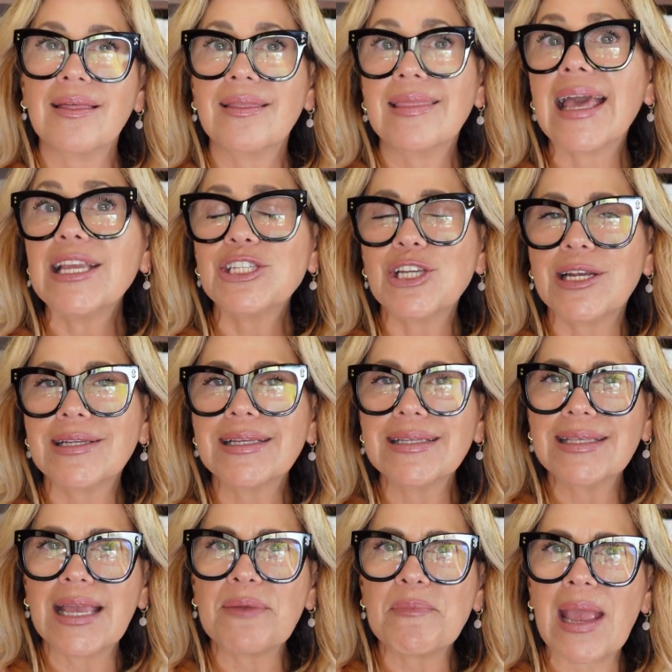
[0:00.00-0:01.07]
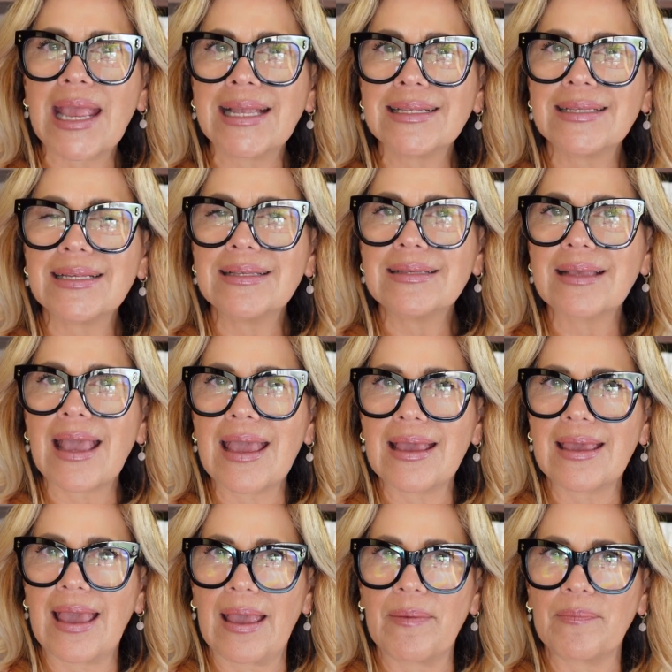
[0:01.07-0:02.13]
They share the same endings
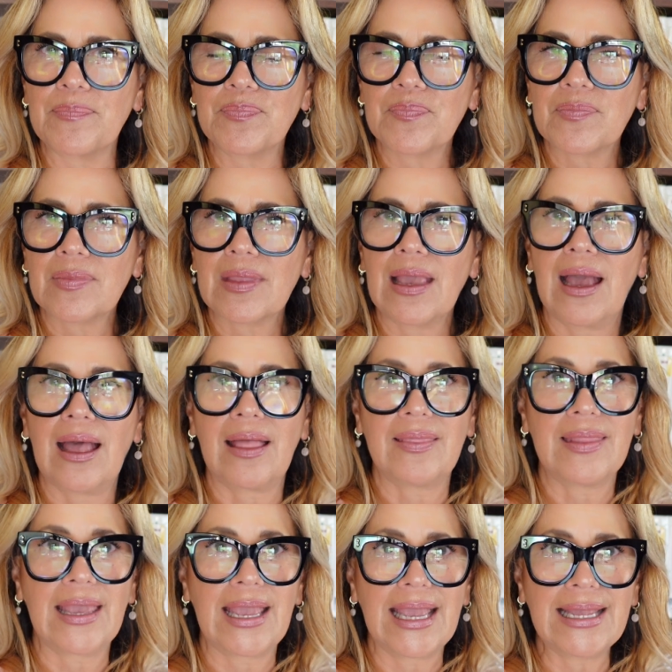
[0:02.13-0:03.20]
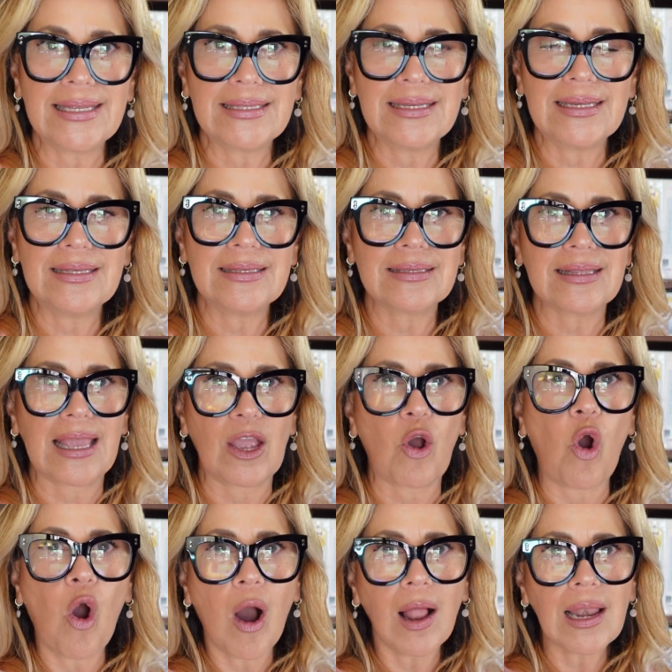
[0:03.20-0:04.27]
again. And the endings, they
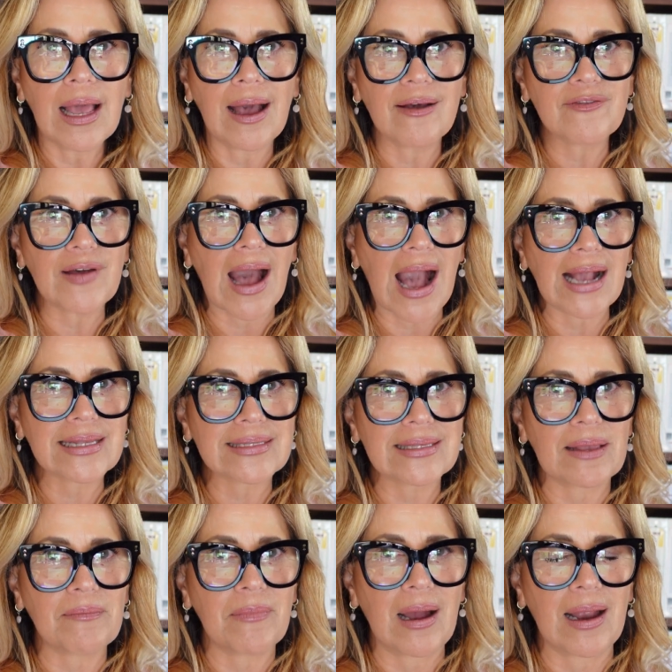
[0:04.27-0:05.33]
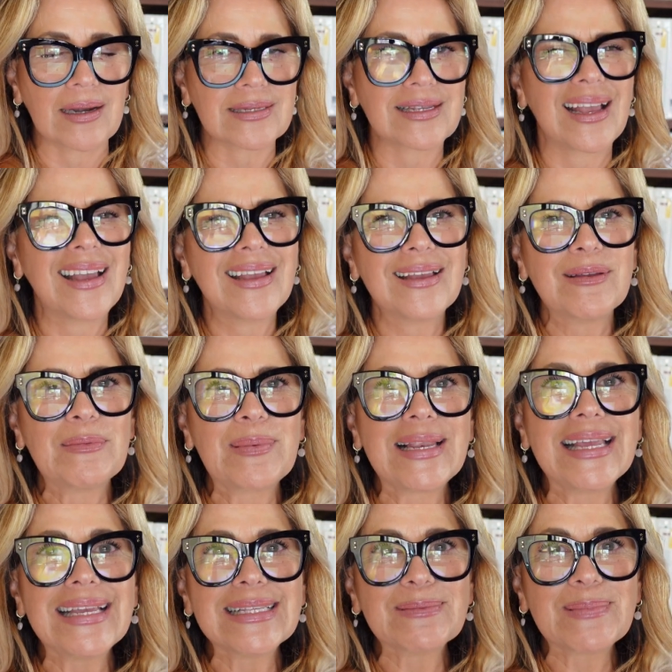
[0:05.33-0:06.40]
all have accent marks.
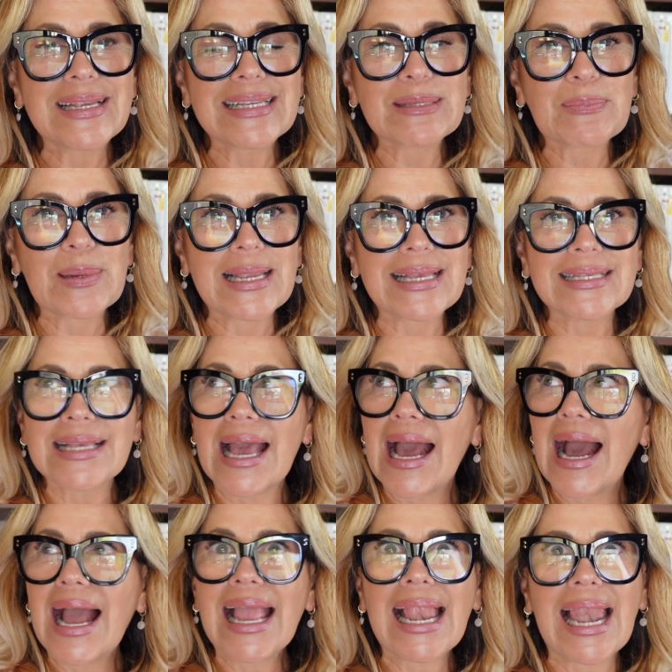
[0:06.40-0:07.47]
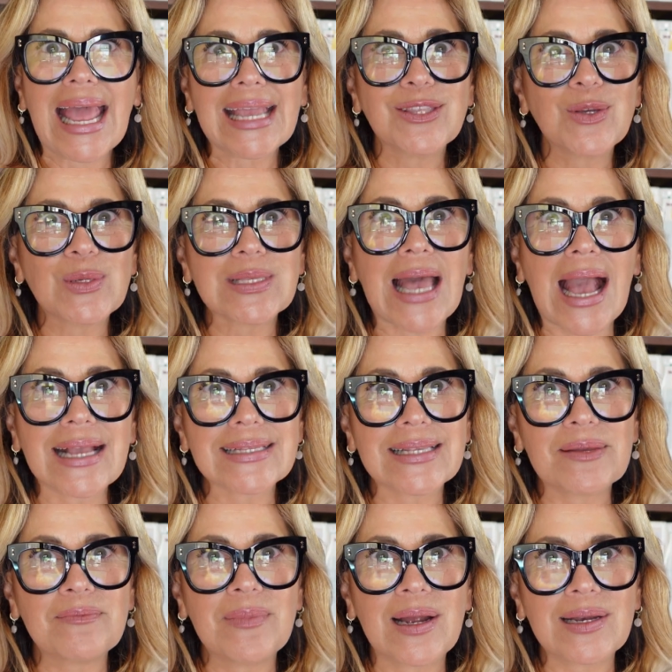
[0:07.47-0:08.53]
Please, please, please highlight those
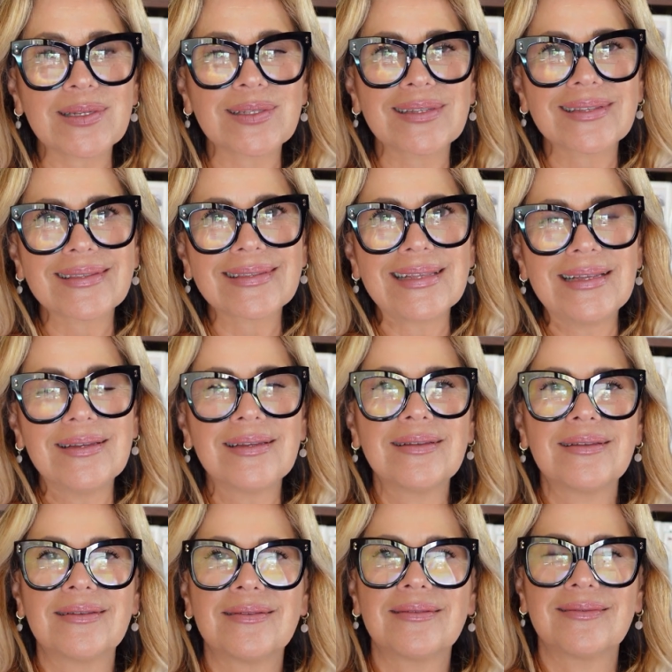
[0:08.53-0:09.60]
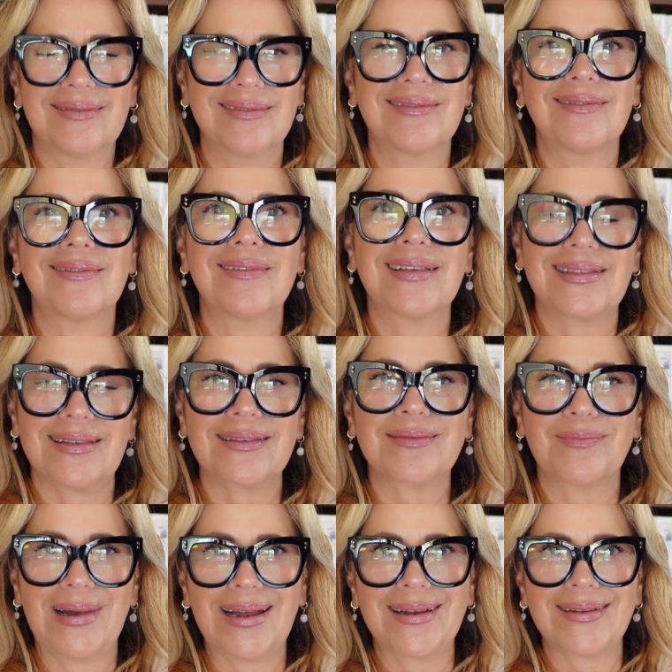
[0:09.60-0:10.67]
accent marks. It's
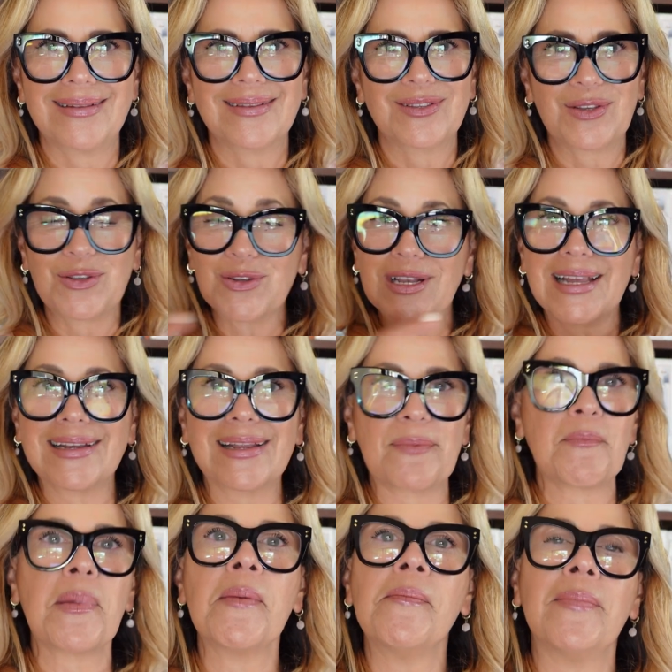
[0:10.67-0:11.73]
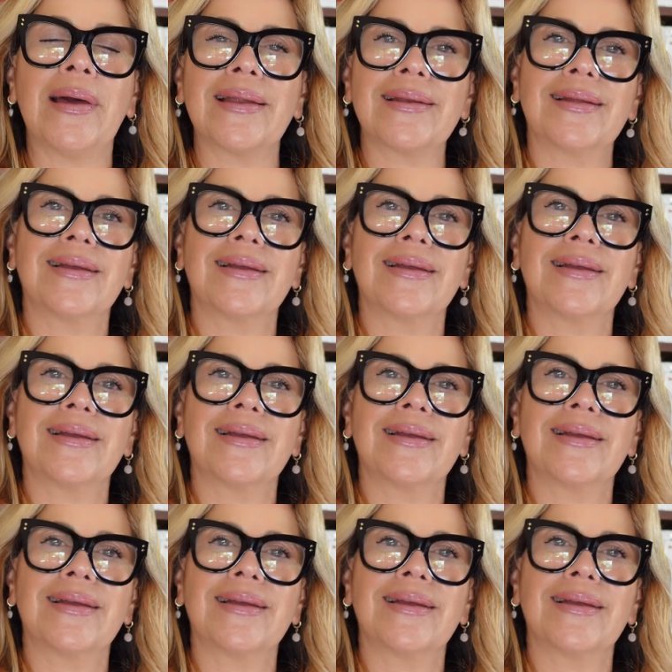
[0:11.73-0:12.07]
smart, so you can remember.